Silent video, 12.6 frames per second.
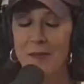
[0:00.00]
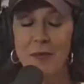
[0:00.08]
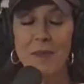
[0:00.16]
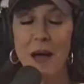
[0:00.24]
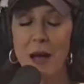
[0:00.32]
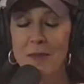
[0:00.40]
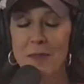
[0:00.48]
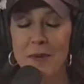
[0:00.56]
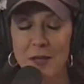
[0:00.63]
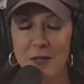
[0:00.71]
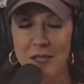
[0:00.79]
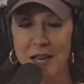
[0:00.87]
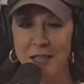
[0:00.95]
a am a
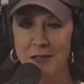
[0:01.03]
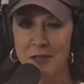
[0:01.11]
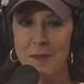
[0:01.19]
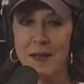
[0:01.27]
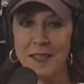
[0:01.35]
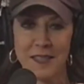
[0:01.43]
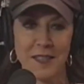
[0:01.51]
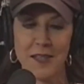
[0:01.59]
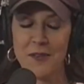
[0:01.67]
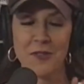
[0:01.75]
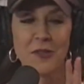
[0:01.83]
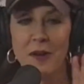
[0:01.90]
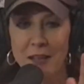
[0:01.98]
bigger technospaz than
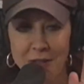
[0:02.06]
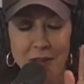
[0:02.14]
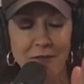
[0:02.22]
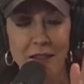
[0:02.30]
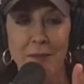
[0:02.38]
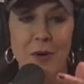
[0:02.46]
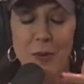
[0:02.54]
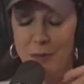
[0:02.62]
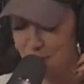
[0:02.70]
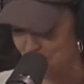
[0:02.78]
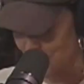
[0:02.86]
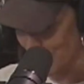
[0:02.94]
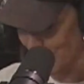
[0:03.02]
you, so I love that
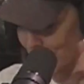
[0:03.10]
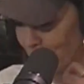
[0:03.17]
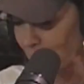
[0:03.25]
moment so much. But go